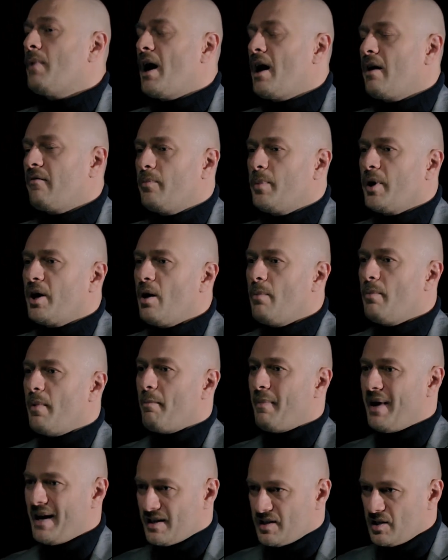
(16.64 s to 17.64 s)
I have become a
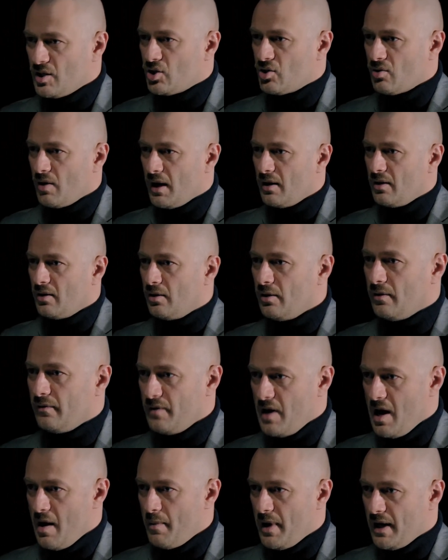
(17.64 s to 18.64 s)
master trainer of
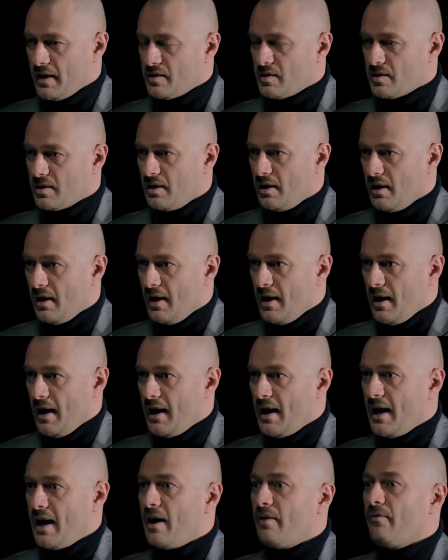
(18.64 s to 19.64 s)
EMS and
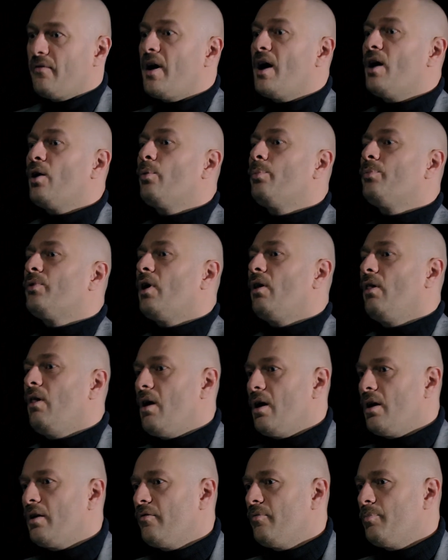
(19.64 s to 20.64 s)
I have helped a
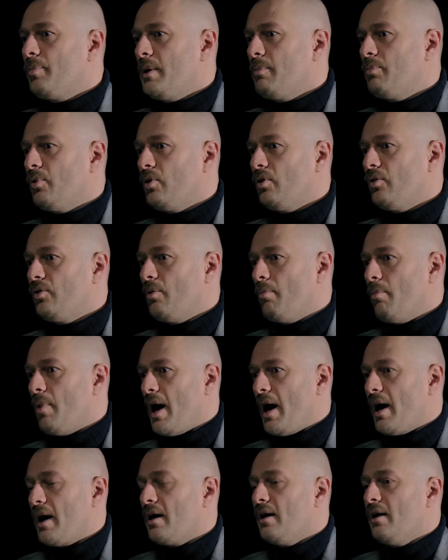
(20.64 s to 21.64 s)
lot of people to
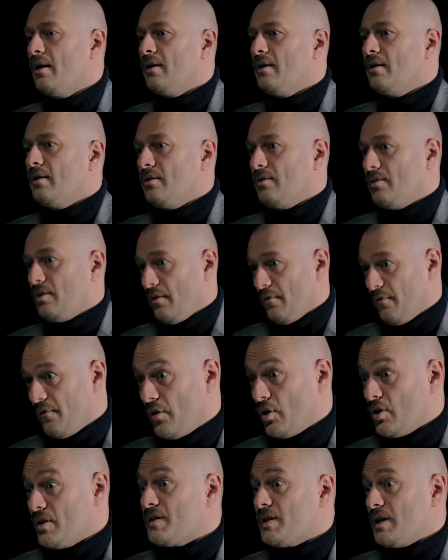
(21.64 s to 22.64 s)
buy their
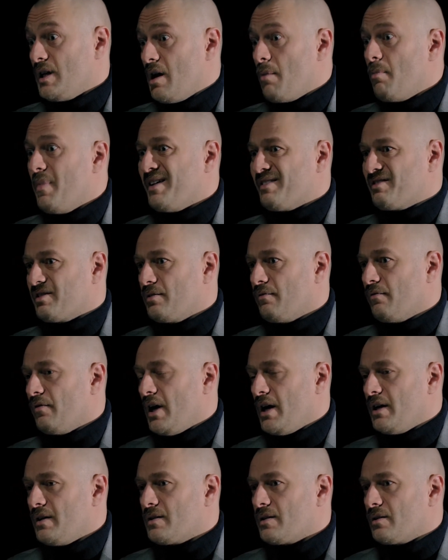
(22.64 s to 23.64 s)
first EMS
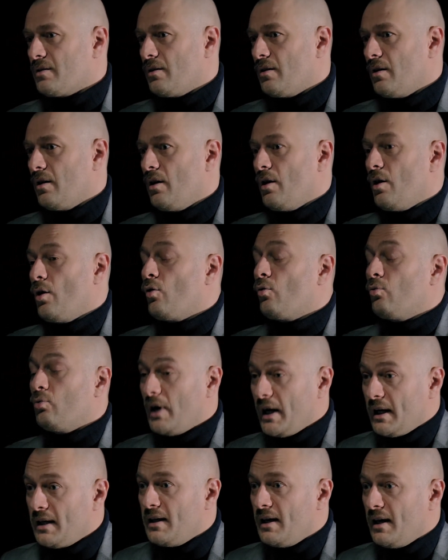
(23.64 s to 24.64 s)
device.
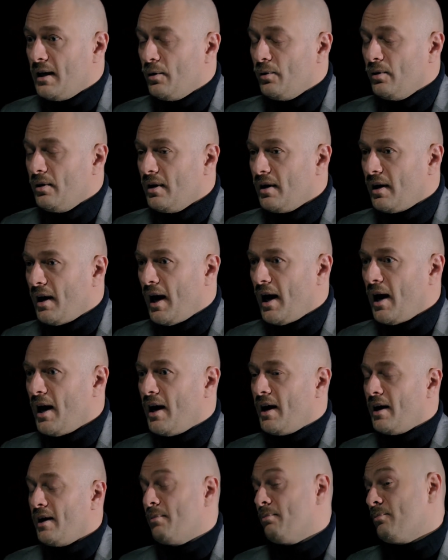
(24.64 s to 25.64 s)
Right now,
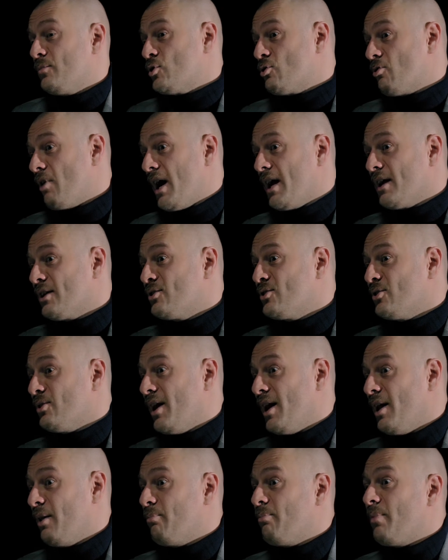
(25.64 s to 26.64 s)
I'm trying to
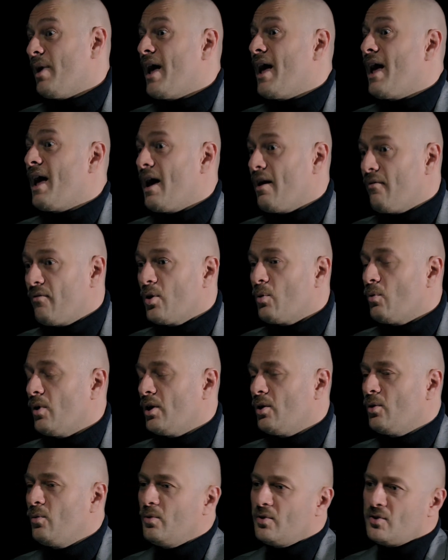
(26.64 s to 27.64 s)
help everyone
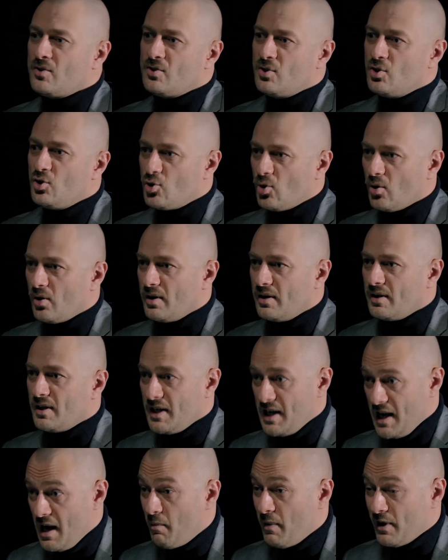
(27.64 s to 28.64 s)
who wants to join
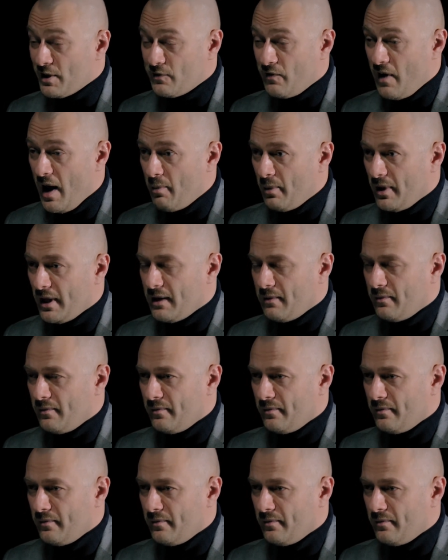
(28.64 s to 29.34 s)
the EMS family.